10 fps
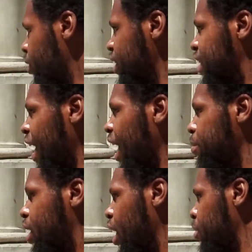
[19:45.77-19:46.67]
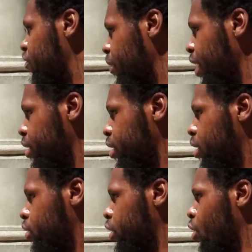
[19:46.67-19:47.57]
the time cometh, man.
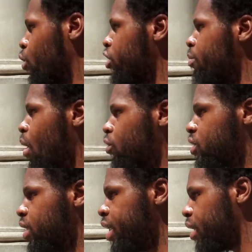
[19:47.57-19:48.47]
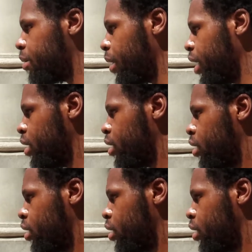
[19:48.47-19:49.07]
You know, when you most need it, man.